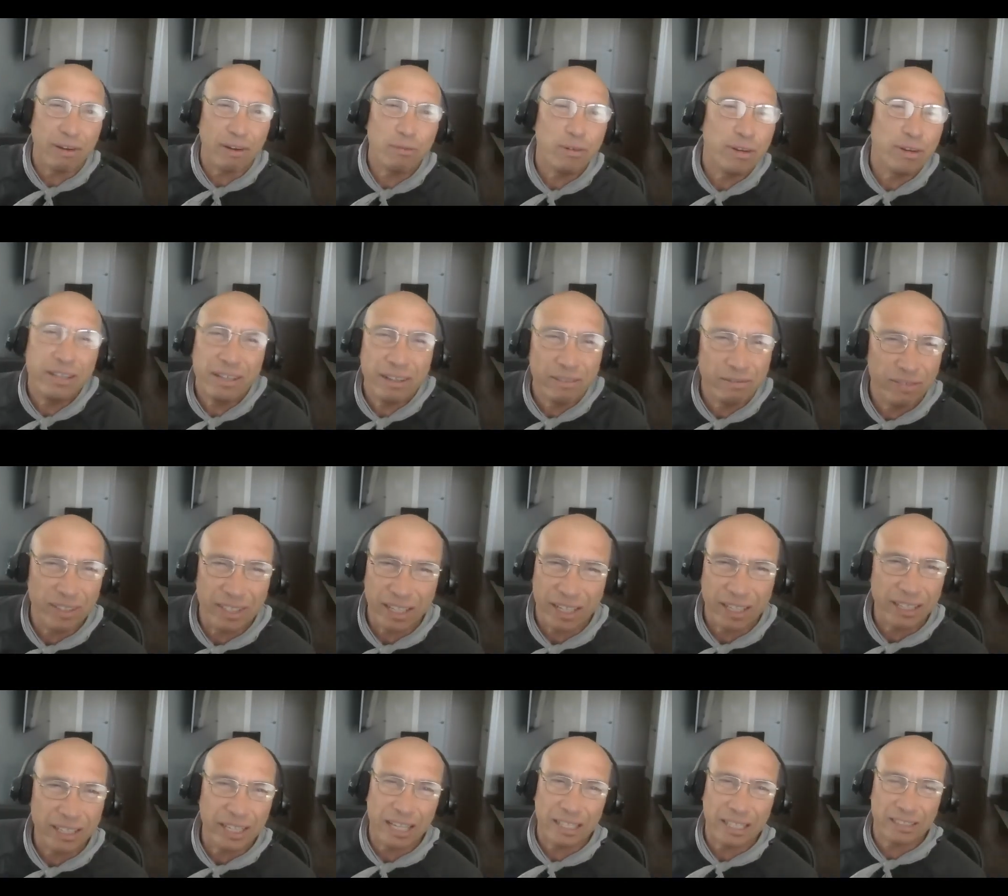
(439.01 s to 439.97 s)
I wouldn't have
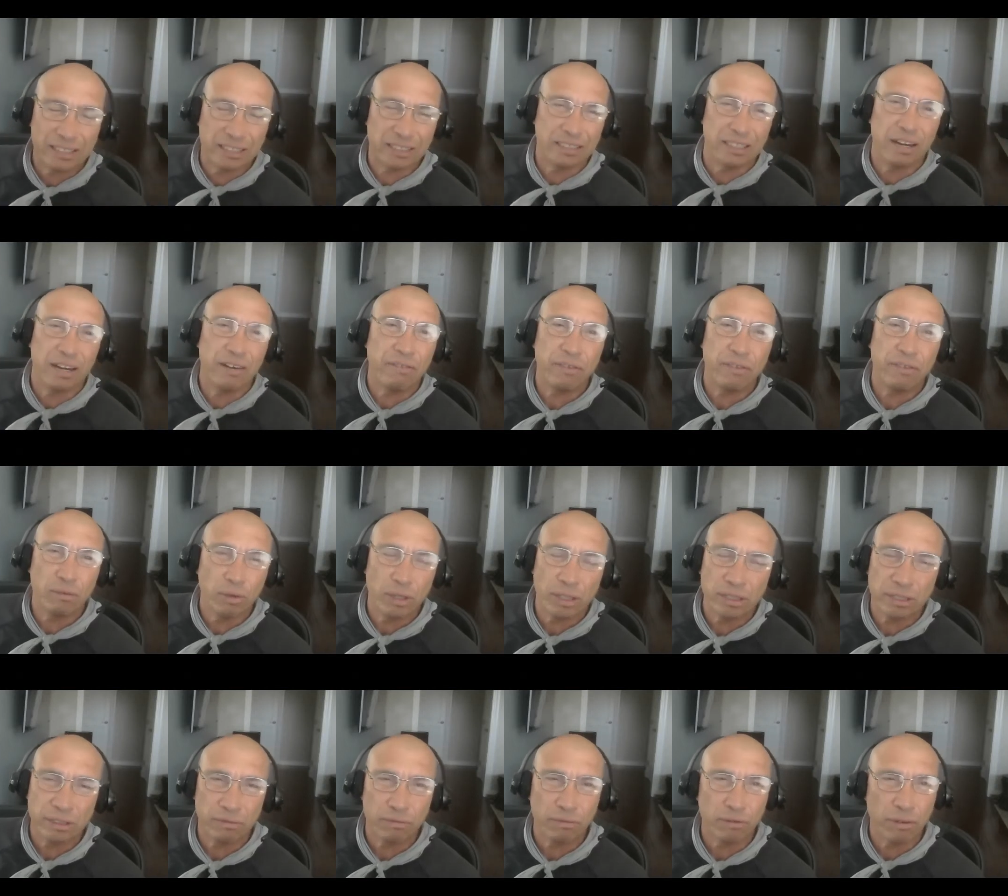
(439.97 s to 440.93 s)
done that stuff if it
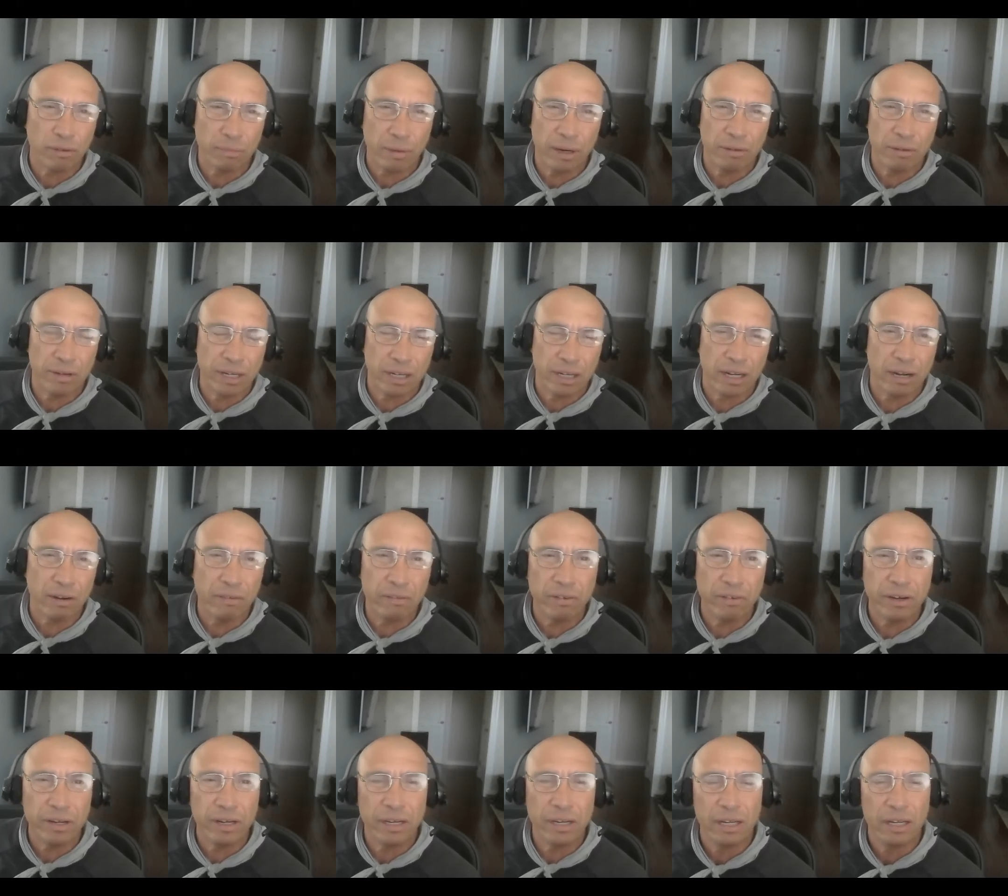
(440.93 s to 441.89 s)
wasn't for my
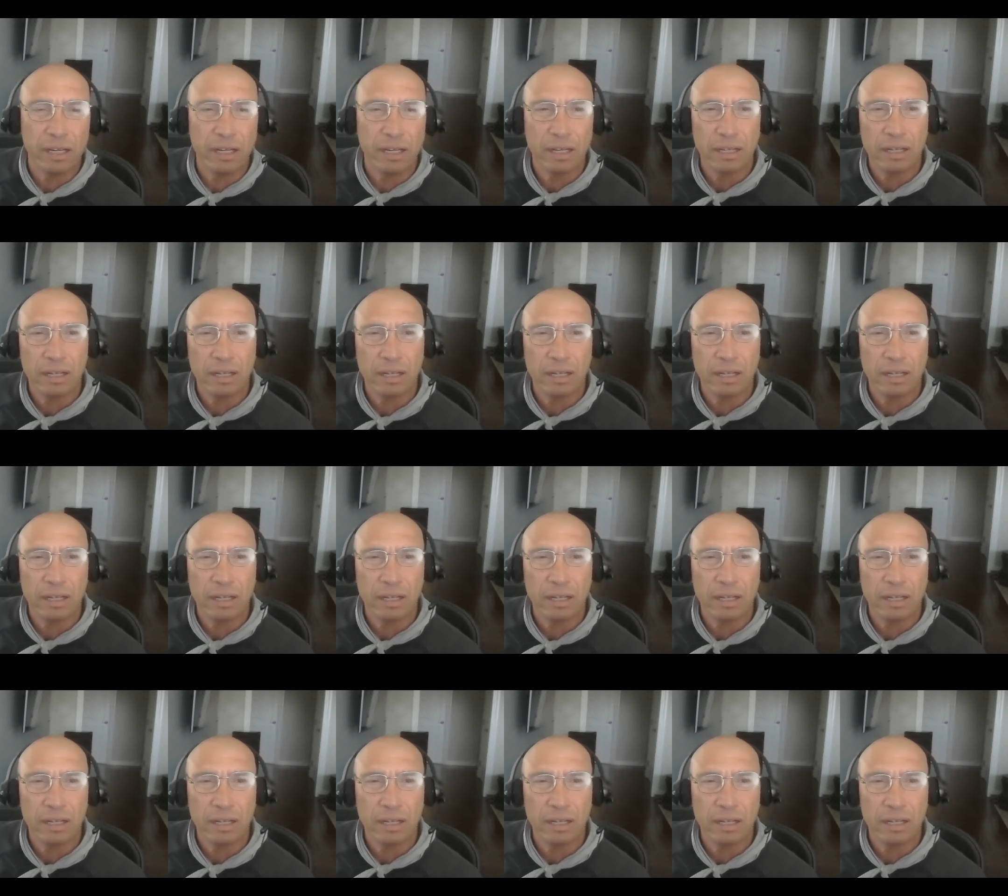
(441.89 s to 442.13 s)
recovery.